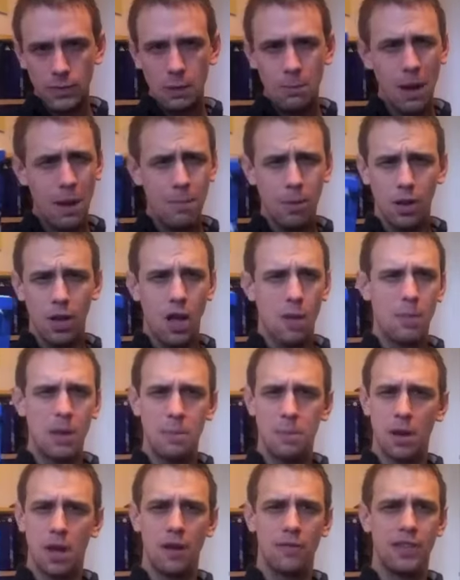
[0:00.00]
Might put a lot of
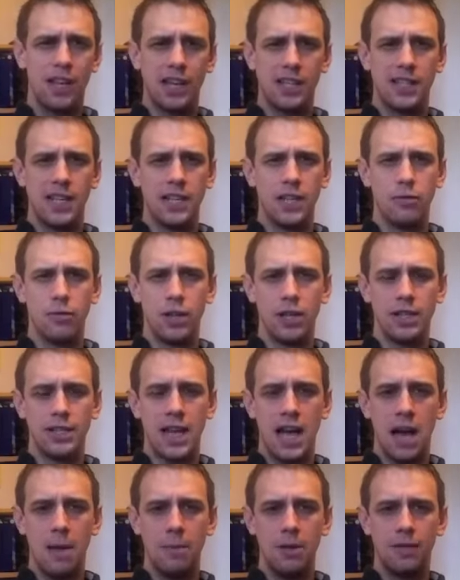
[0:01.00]
people off the extended running
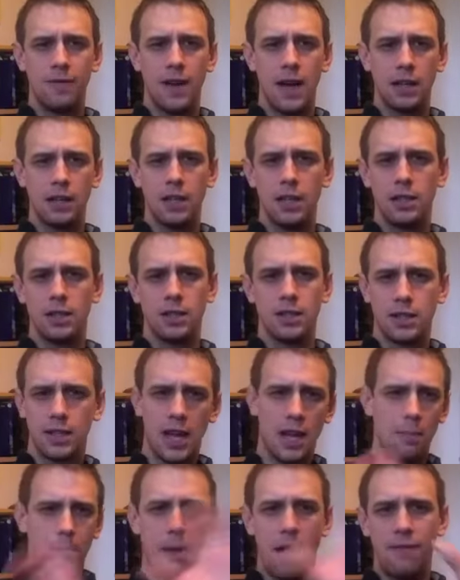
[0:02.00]
time and the fact that it's a
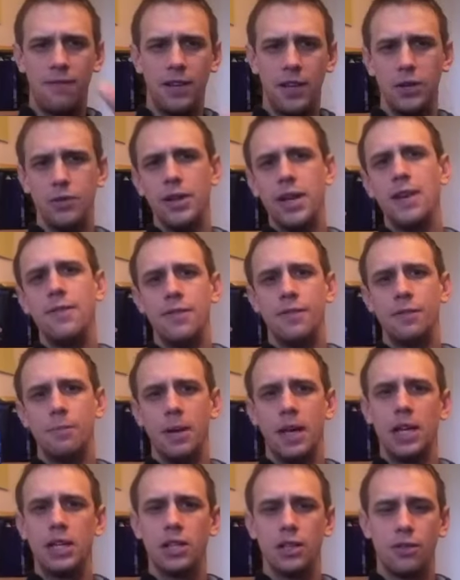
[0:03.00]
kind of baffling array of
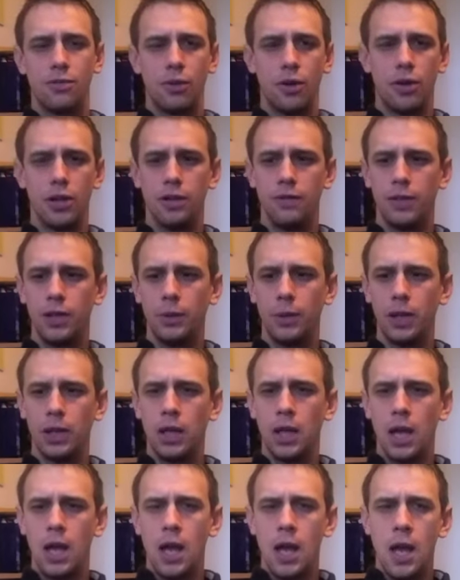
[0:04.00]
information thrown at the viewer,
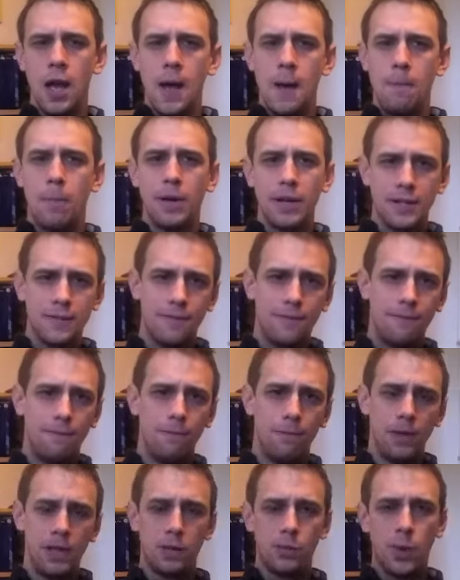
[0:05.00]
but
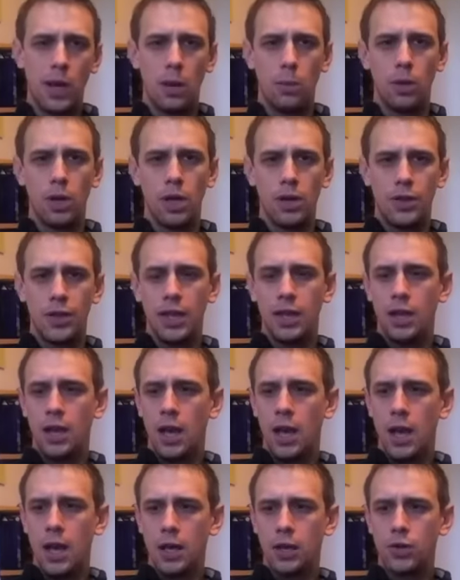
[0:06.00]
it's well worth it.
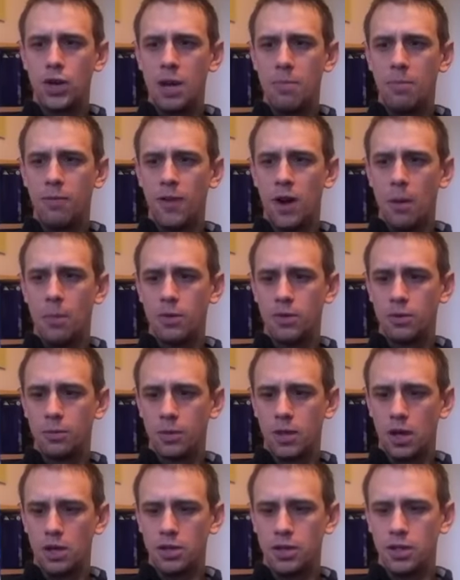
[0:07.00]
Great performance from
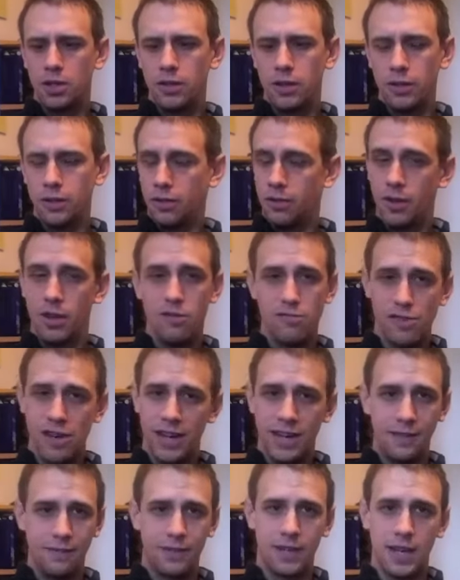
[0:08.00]
Costner and an
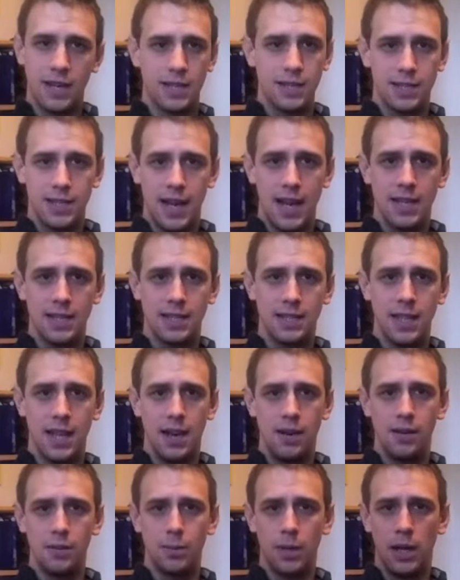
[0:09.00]
array of kind of stars in
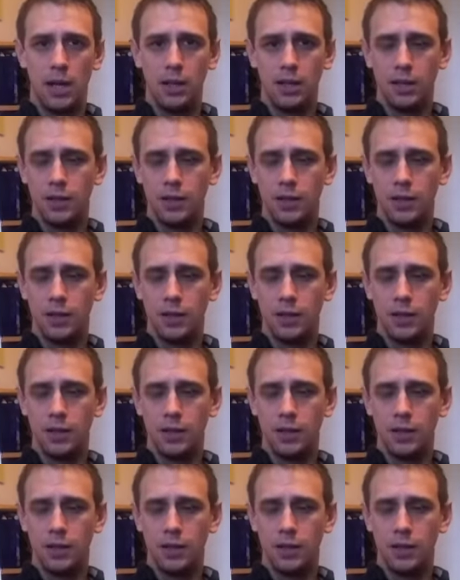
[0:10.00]
there as well.